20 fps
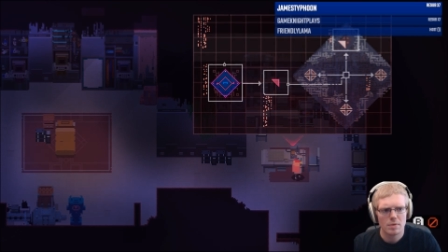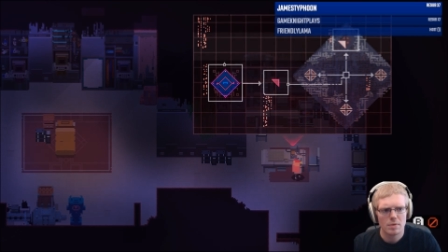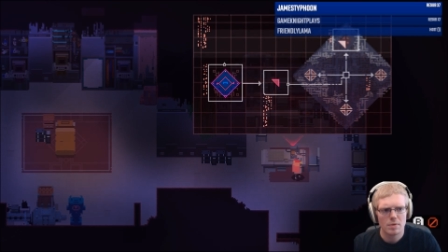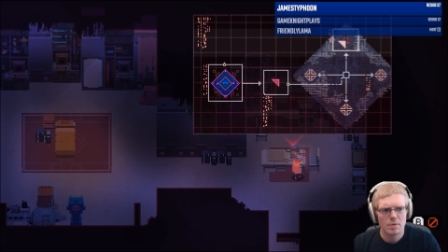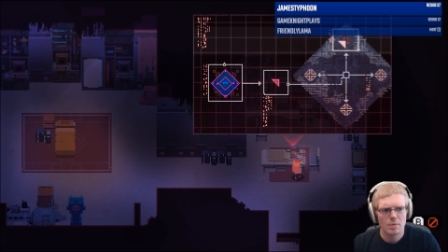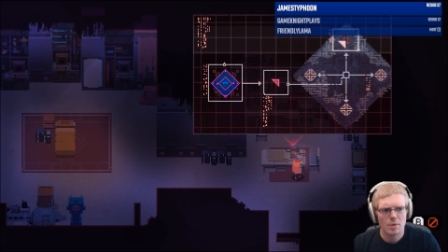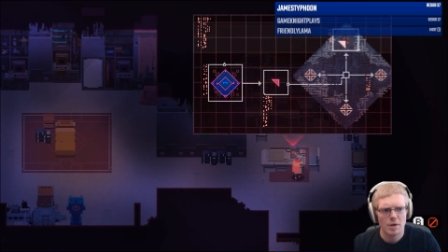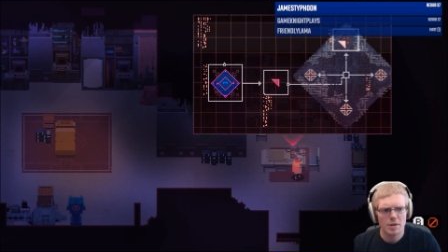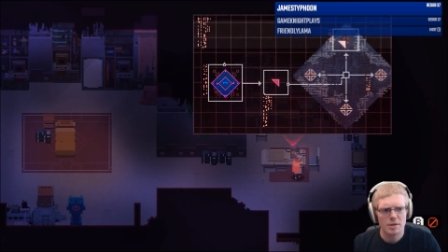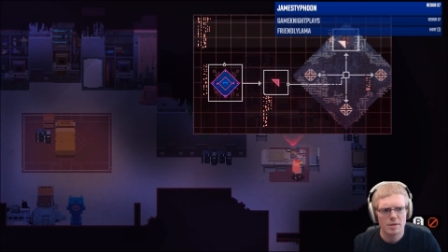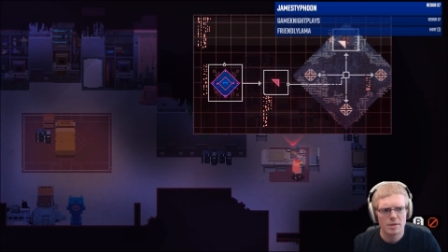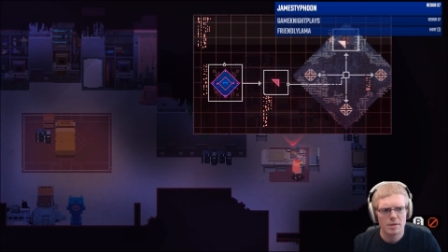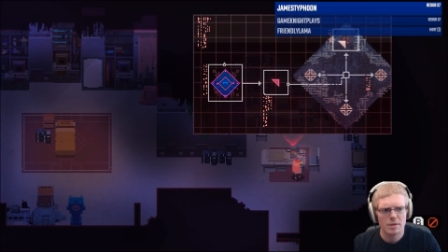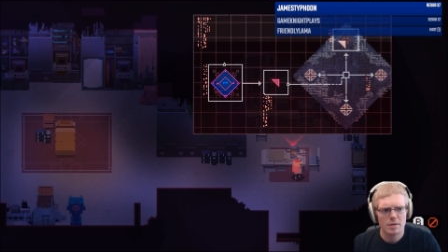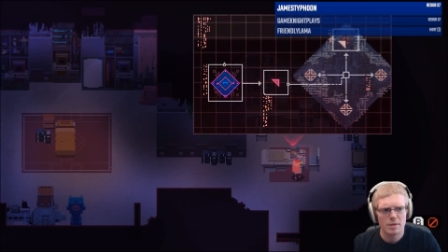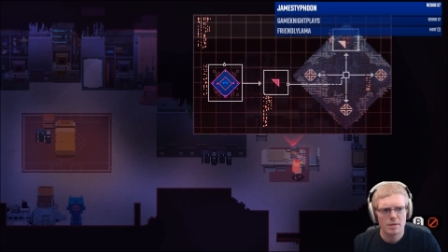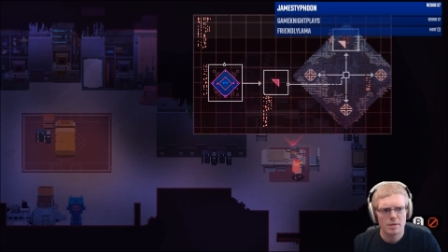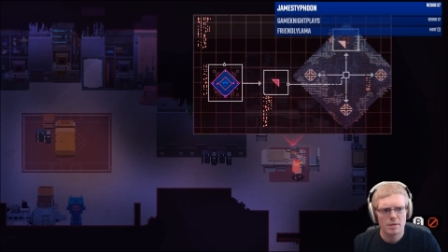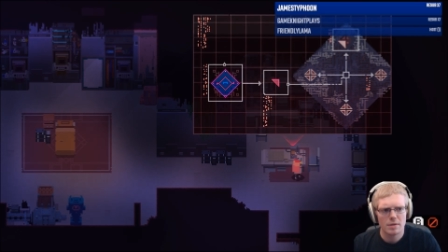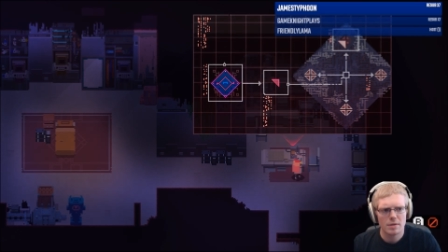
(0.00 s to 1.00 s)
What?
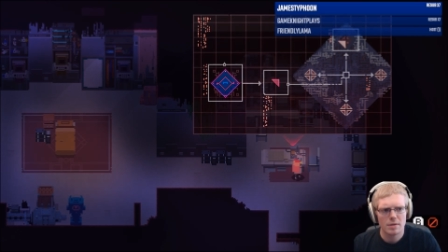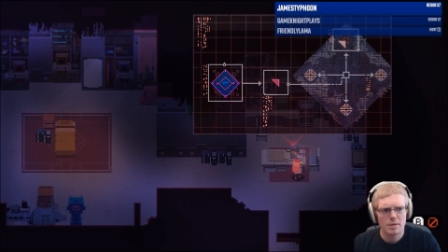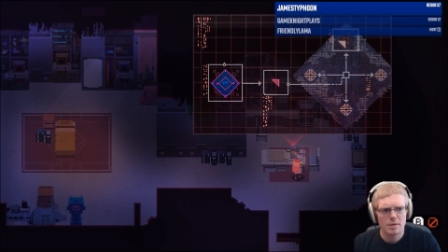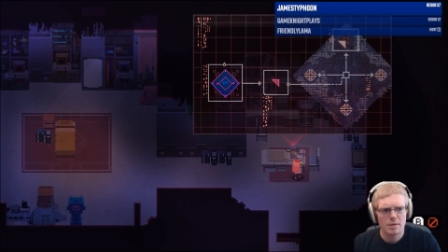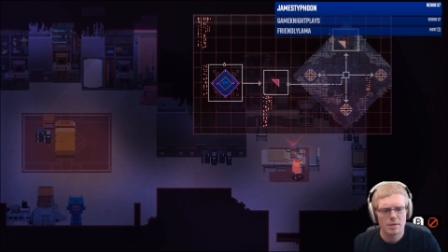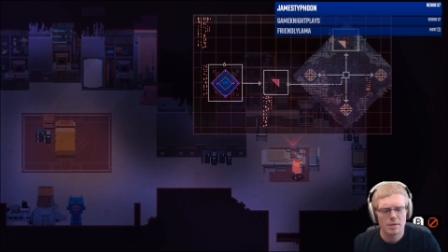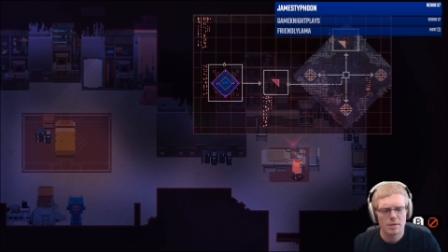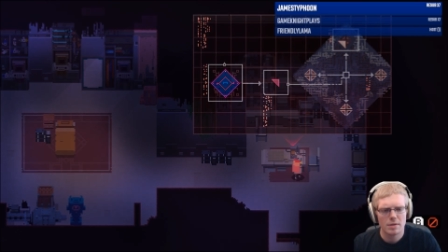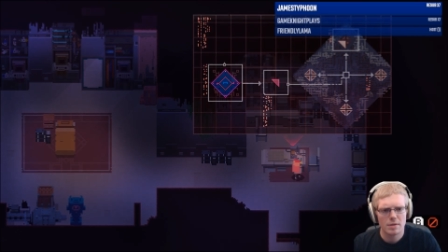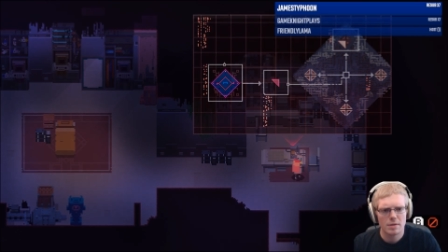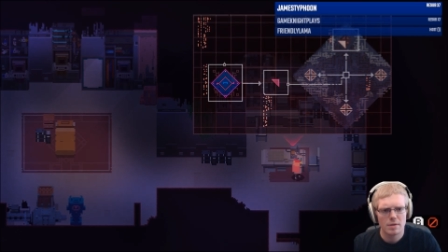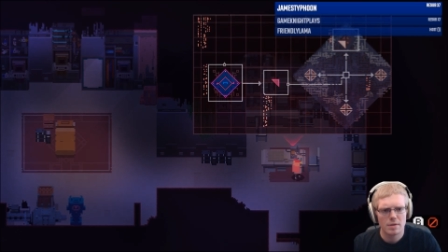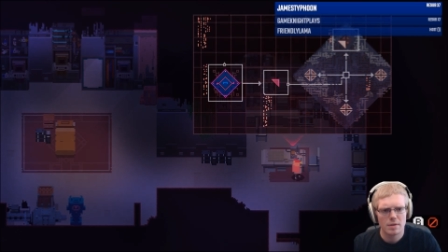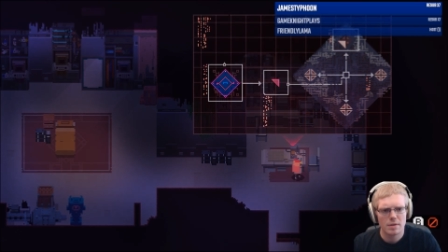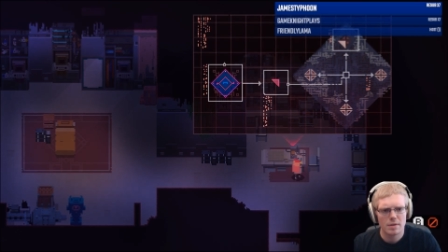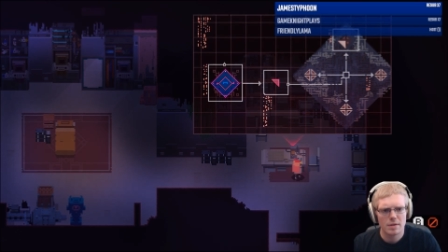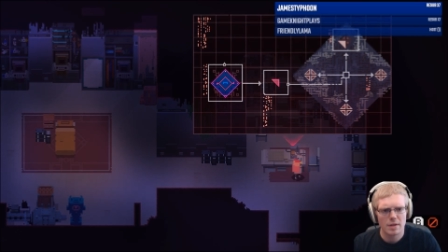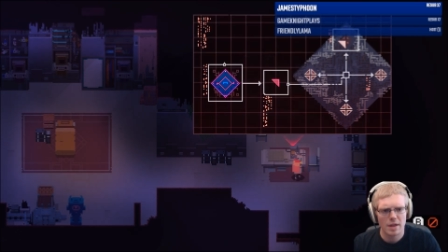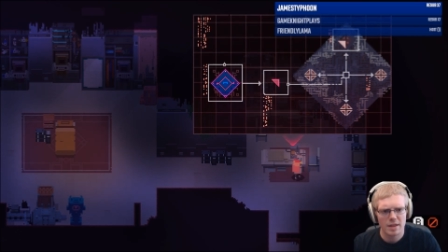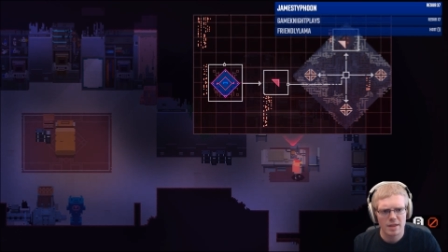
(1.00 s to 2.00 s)

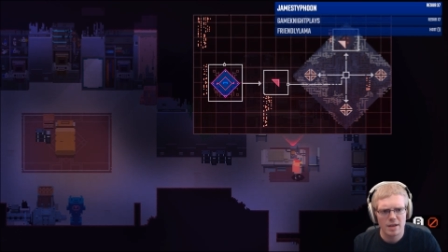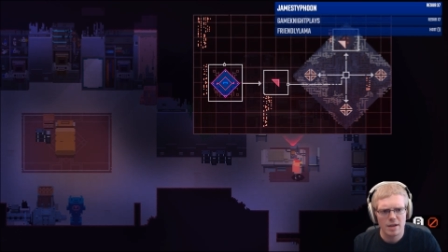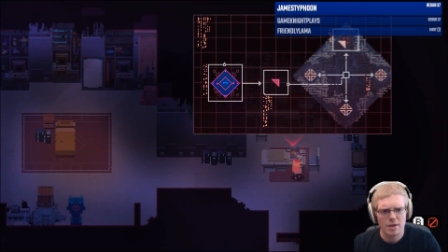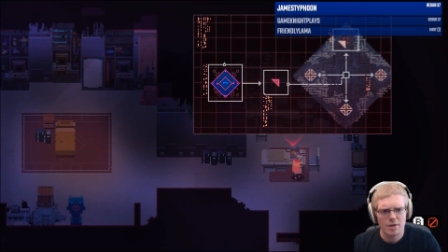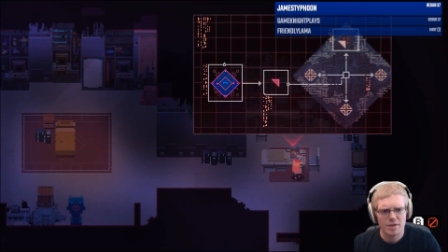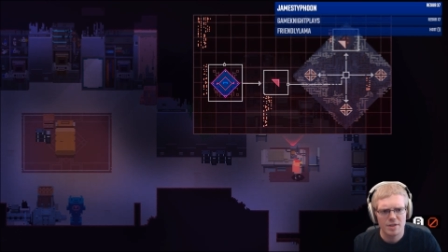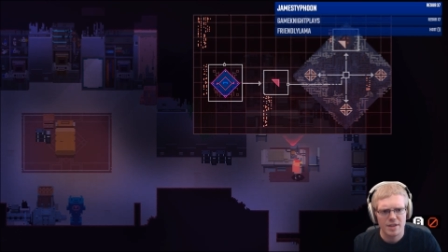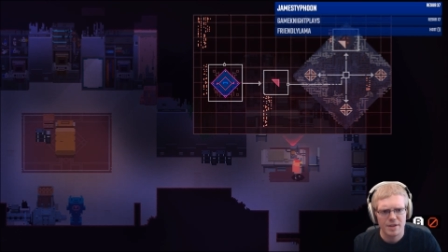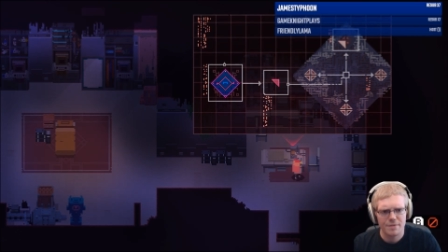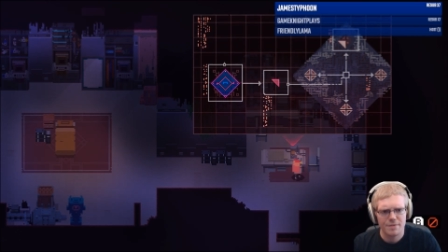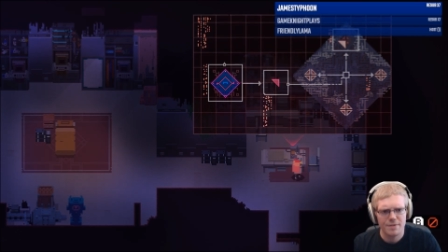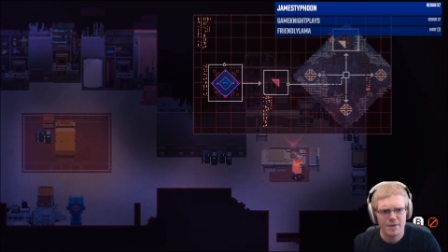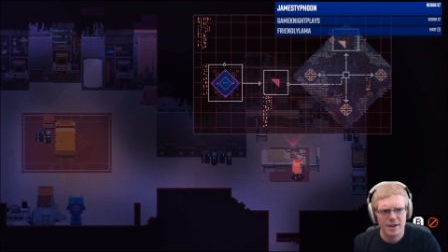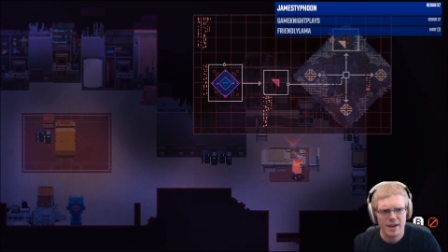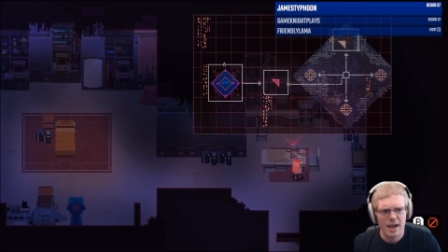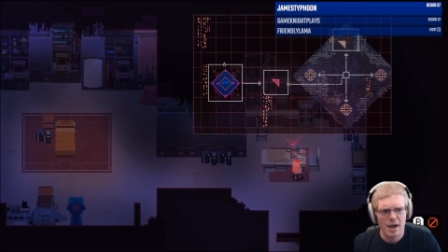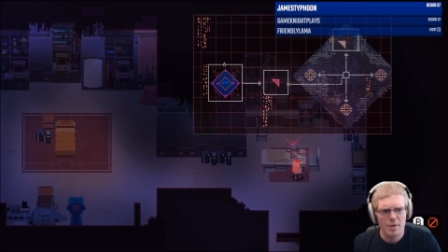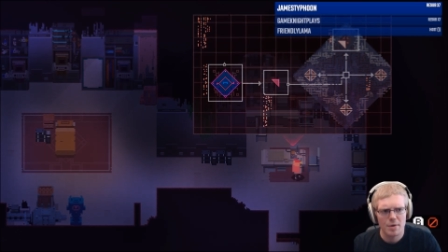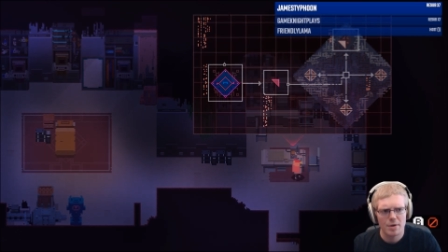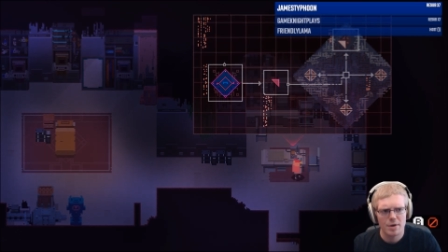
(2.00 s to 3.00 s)
Does it look different
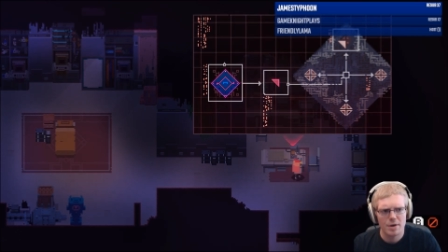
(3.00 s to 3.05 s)
now or